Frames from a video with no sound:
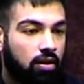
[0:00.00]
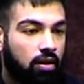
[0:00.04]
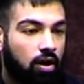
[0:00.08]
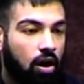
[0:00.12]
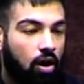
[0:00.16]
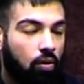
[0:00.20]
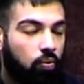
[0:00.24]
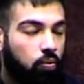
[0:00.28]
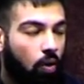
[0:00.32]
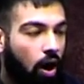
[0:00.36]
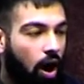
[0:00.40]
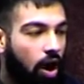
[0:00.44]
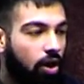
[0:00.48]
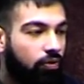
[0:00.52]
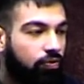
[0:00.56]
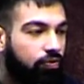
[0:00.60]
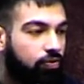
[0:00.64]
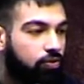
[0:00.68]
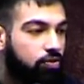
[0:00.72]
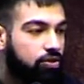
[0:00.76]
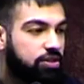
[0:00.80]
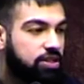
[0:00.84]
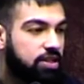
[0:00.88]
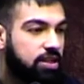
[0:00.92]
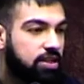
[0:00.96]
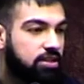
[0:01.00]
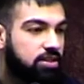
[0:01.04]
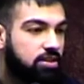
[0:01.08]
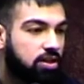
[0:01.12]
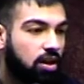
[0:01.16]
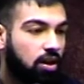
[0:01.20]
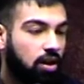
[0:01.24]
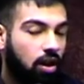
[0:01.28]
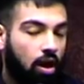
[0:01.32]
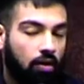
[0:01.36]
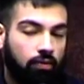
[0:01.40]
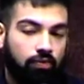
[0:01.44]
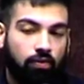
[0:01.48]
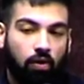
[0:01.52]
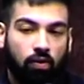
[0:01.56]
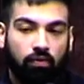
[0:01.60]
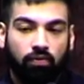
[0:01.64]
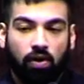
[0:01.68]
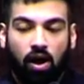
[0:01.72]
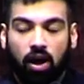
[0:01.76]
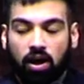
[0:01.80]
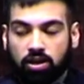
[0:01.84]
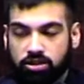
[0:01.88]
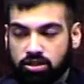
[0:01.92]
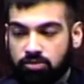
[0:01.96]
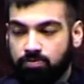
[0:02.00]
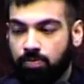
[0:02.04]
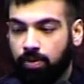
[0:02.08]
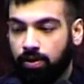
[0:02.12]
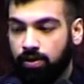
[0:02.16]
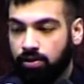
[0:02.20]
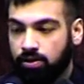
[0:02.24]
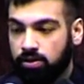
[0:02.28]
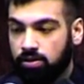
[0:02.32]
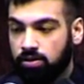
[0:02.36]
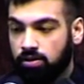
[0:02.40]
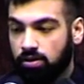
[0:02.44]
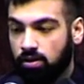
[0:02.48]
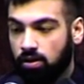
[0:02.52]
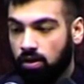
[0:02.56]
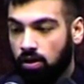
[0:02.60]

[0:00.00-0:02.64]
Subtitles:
a wife who seeks the love of a husband,